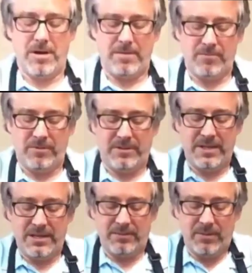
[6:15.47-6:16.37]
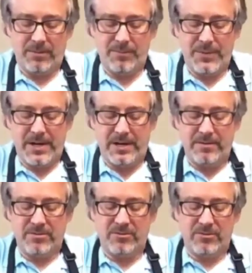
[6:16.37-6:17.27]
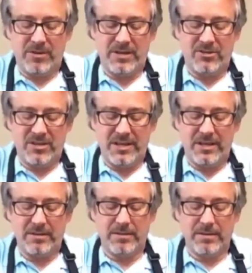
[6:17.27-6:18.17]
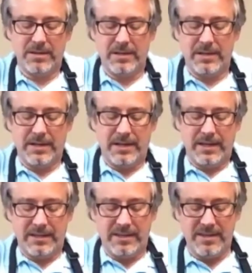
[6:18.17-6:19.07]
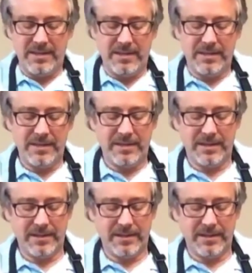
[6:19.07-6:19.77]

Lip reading: I'm going to take the rubber band, stretch it out, and then,